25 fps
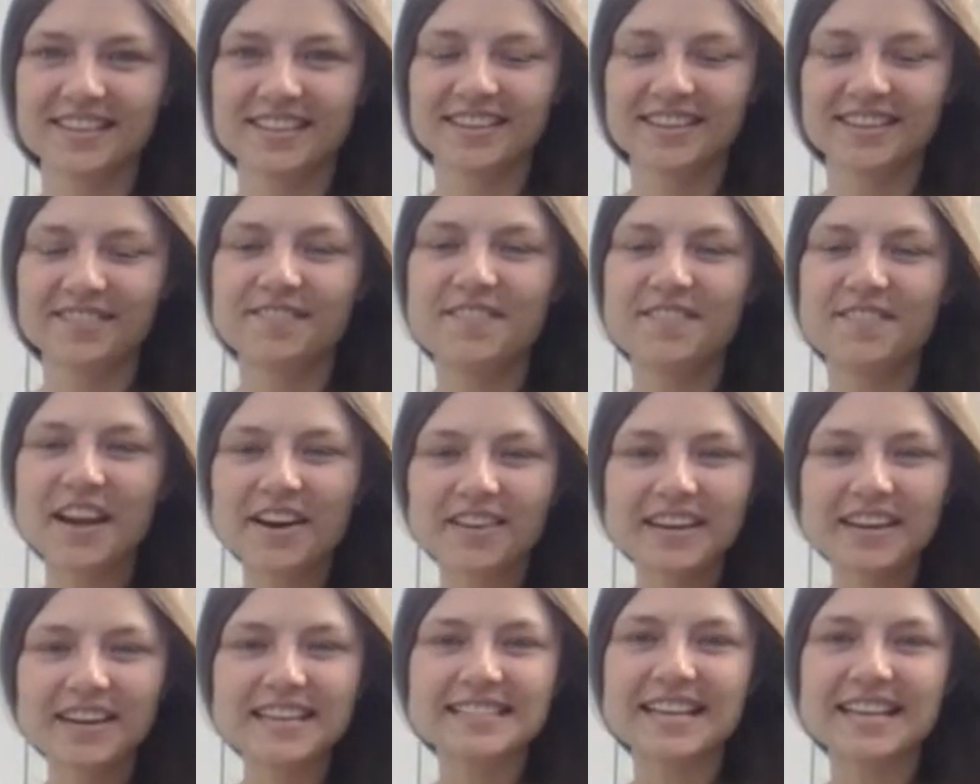
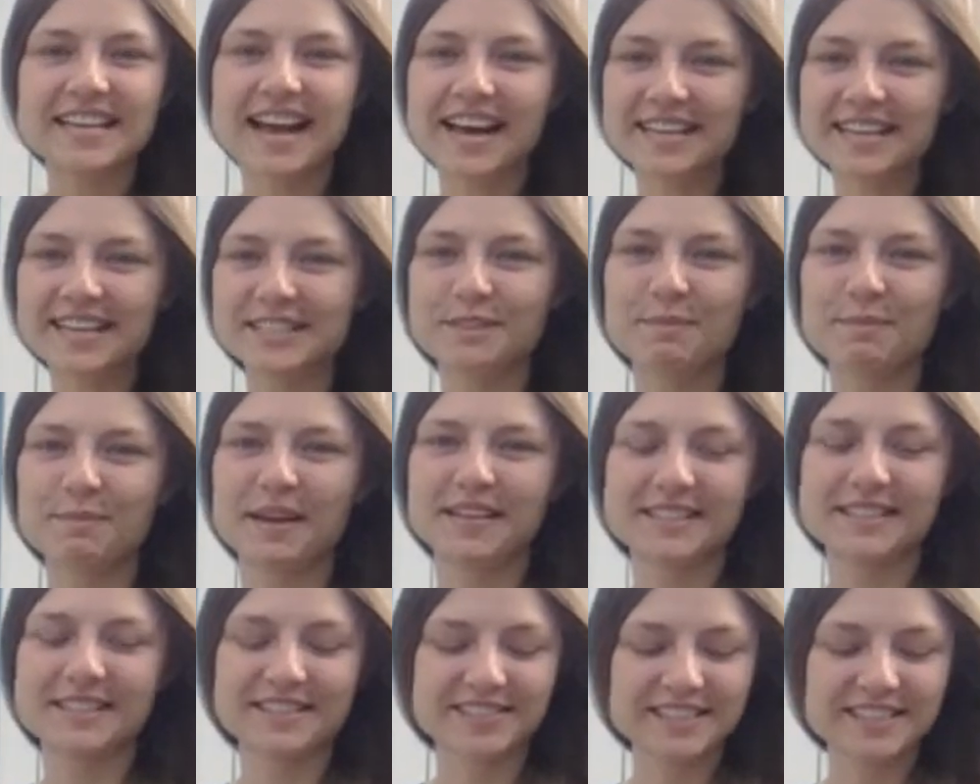Various
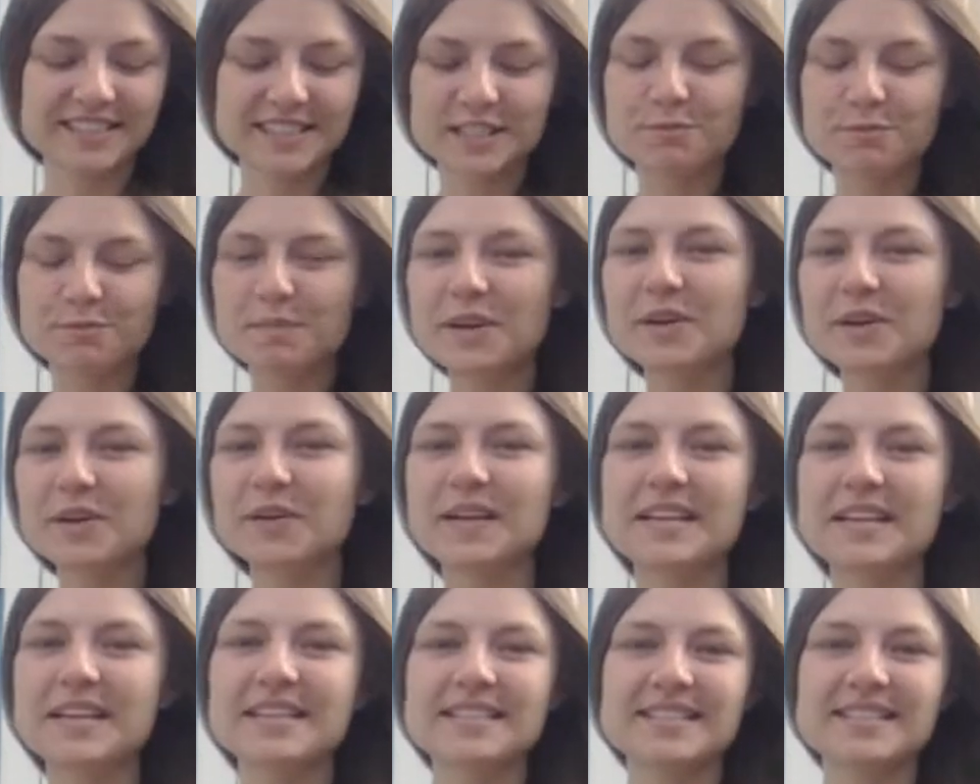aspects of
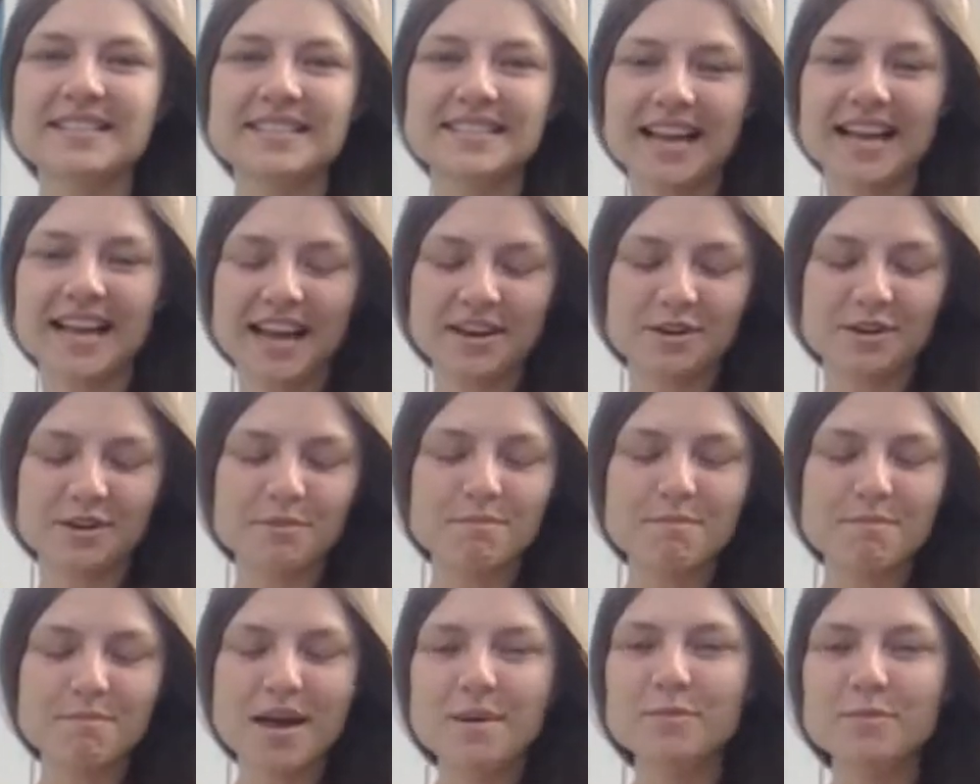experience and
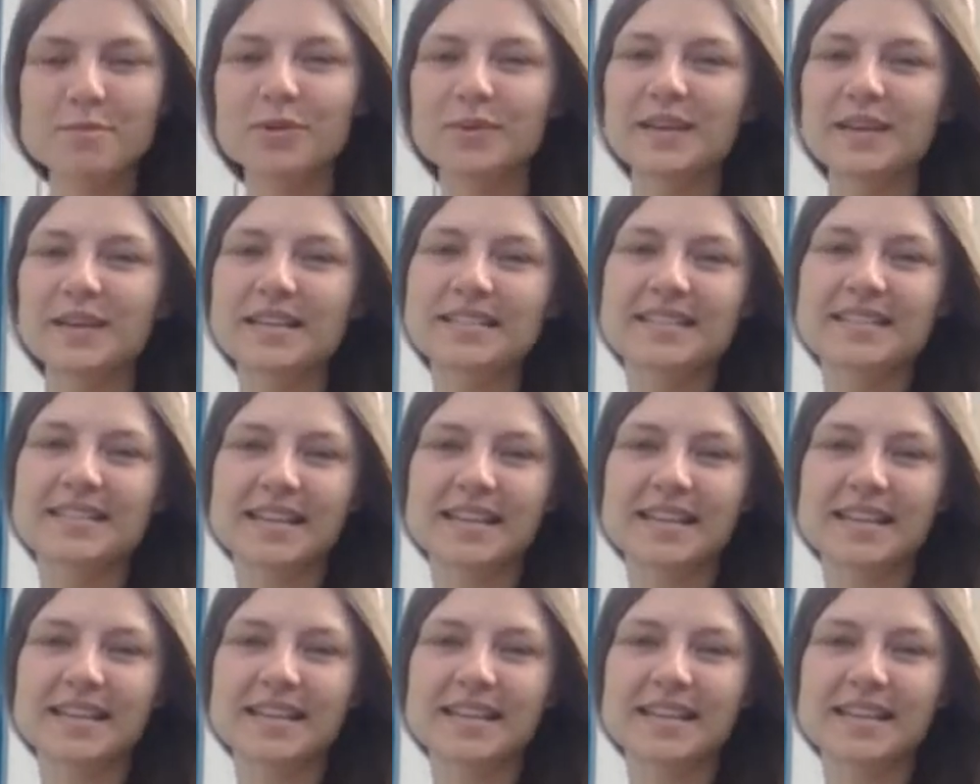memories